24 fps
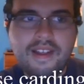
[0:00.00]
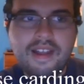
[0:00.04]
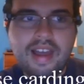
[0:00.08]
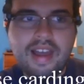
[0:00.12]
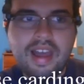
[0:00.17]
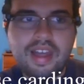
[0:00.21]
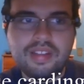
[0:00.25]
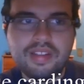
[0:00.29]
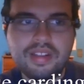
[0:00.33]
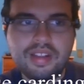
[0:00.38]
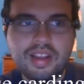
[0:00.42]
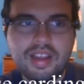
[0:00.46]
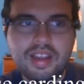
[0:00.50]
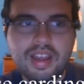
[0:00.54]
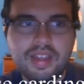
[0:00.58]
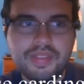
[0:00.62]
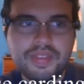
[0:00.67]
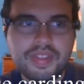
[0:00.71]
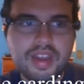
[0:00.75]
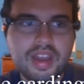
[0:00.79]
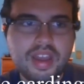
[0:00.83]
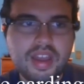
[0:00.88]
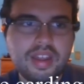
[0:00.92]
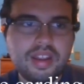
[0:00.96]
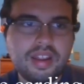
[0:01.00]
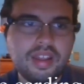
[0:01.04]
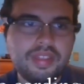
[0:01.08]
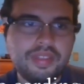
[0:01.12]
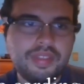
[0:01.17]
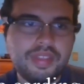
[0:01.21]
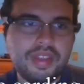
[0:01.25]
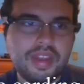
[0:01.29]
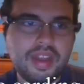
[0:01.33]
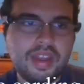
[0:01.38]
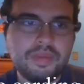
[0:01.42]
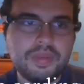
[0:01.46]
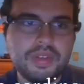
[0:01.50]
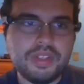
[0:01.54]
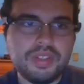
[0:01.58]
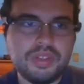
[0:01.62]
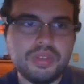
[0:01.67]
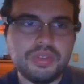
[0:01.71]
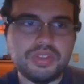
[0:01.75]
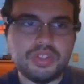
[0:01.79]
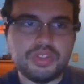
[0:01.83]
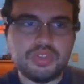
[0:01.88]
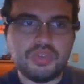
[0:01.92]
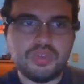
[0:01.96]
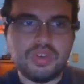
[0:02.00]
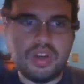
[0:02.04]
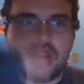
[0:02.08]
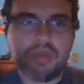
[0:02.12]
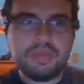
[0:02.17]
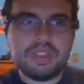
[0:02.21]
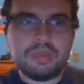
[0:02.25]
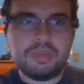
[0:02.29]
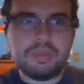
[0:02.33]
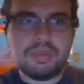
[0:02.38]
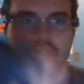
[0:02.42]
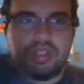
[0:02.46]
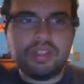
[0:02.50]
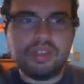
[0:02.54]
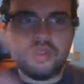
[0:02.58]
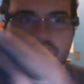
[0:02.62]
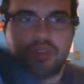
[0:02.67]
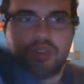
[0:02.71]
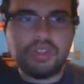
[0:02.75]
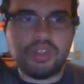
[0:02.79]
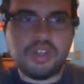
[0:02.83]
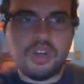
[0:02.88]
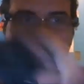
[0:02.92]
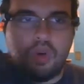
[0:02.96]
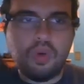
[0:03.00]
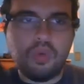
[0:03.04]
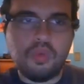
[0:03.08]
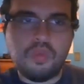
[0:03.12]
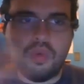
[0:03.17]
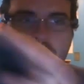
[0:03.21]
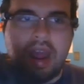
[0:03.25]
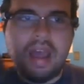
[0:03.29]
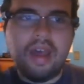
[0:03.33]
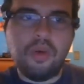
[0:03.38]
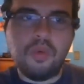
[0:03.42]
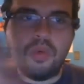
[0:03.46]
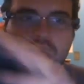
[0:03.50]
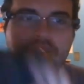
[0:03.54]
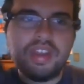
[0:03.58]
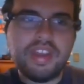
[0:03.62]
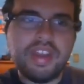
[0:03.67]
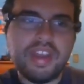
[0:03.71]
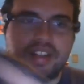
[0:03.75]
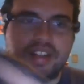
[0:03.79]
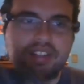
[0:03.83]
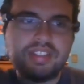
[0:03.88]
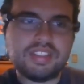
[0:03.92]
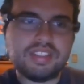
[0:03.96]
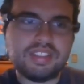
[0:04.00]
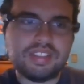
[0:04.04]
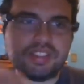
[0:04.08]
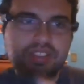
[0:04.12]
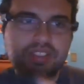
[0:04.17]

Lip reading: And then we use a drop spindle to go around it